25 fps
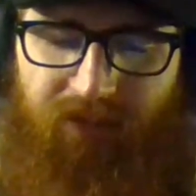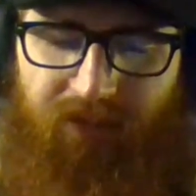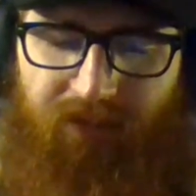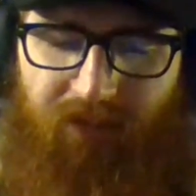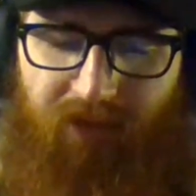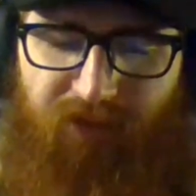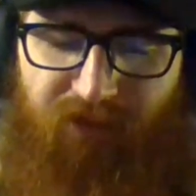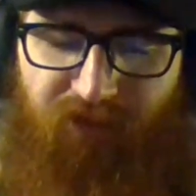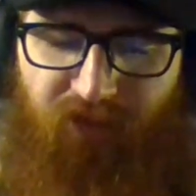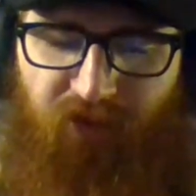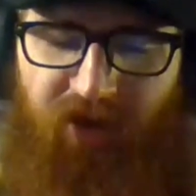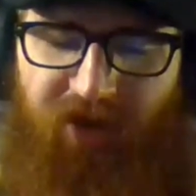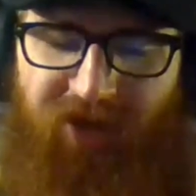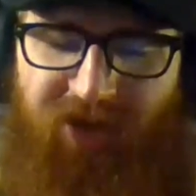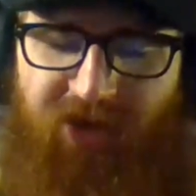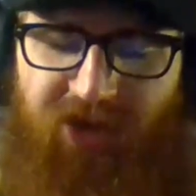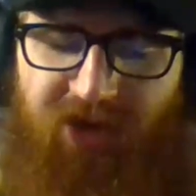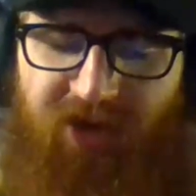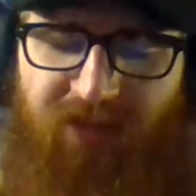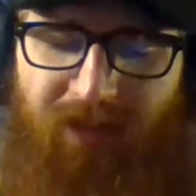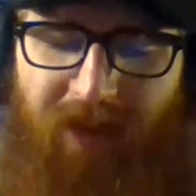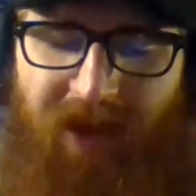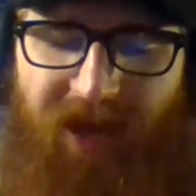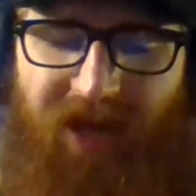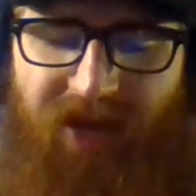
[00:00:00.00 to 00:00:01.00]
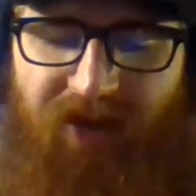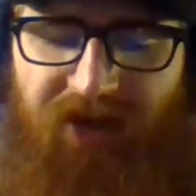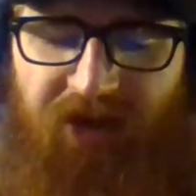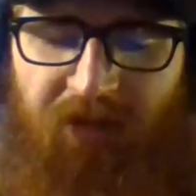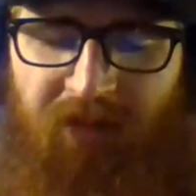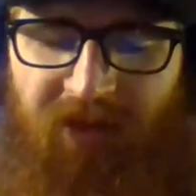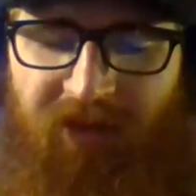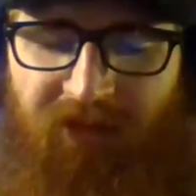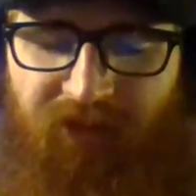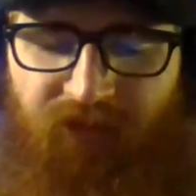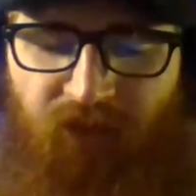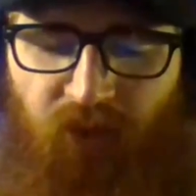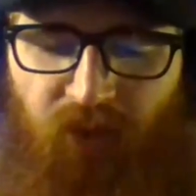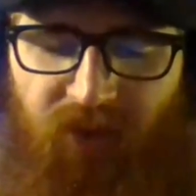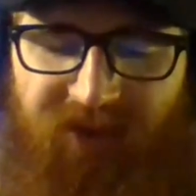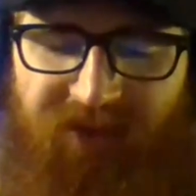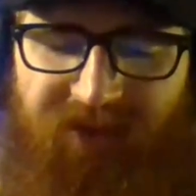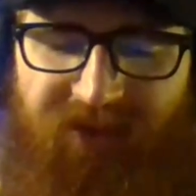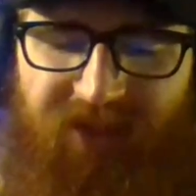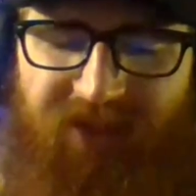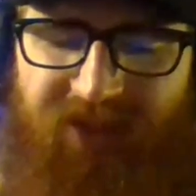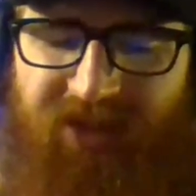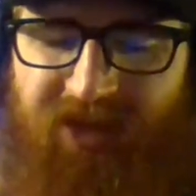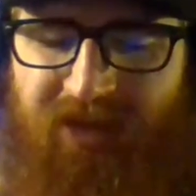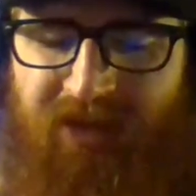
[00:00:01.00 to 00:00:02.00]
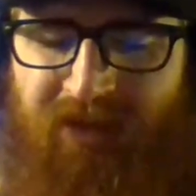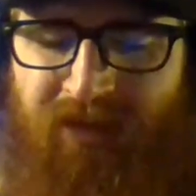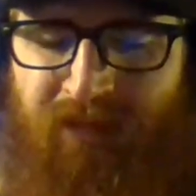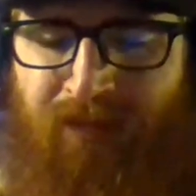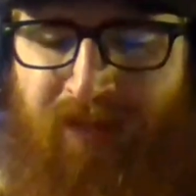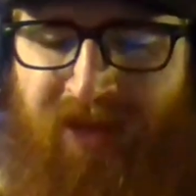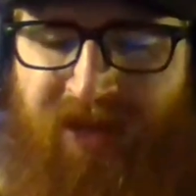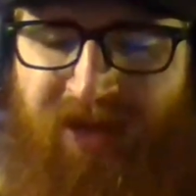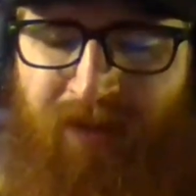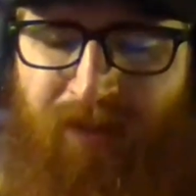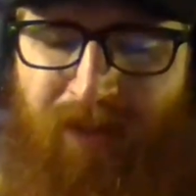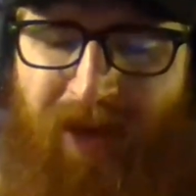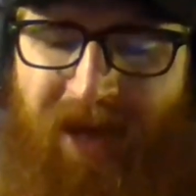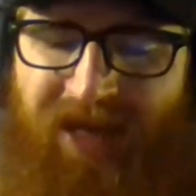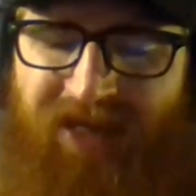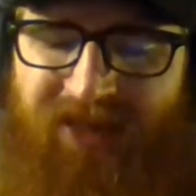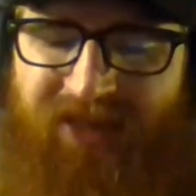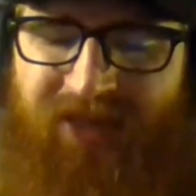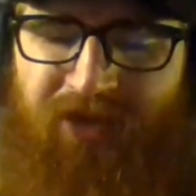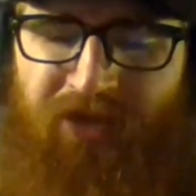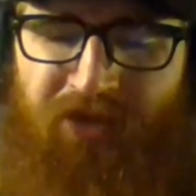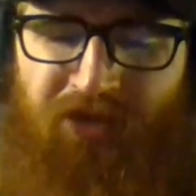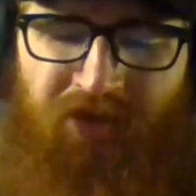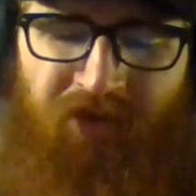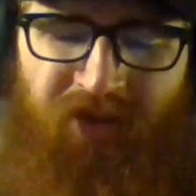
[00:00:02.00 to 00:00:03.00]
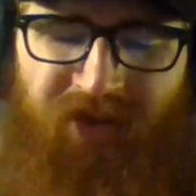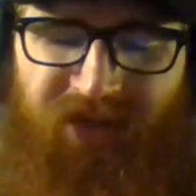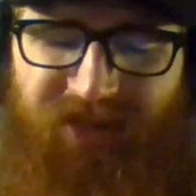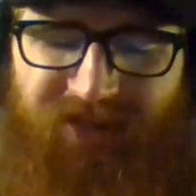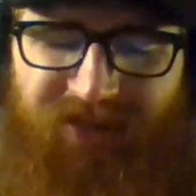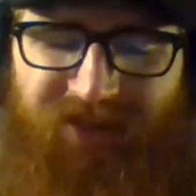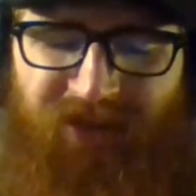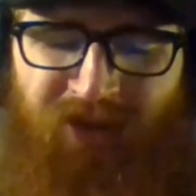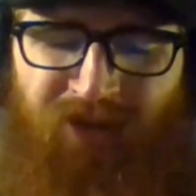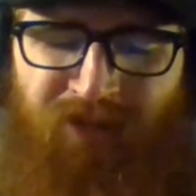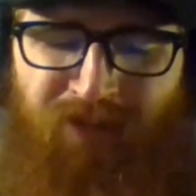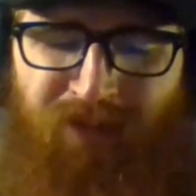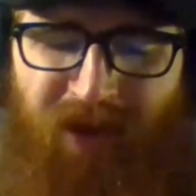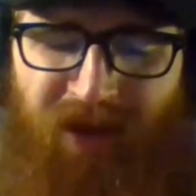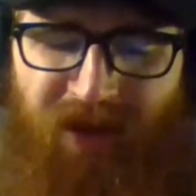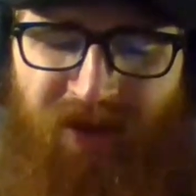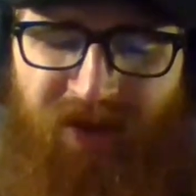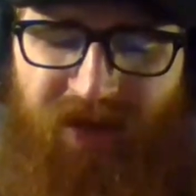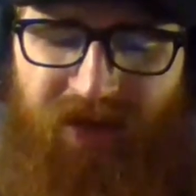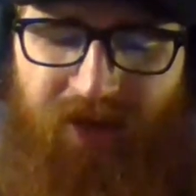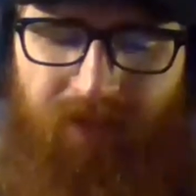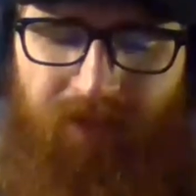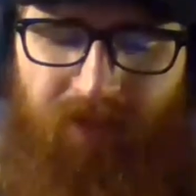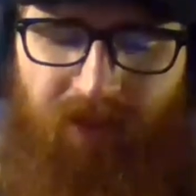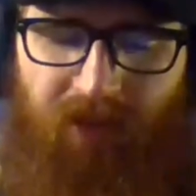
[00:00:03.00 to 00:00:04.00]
For a good man to be forced to be a passenger in his own body,